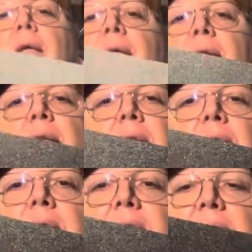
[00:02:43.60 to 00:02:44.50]

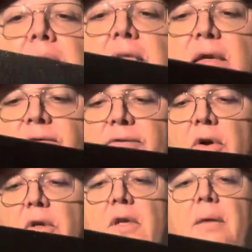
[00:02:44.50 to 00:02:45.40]
This is a
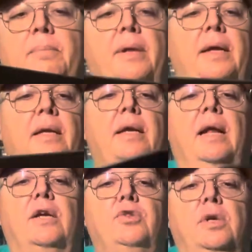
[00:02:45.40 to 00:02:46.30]
front template. It
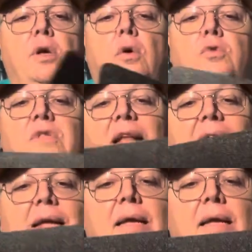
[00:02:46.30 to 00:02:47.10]
actually goes like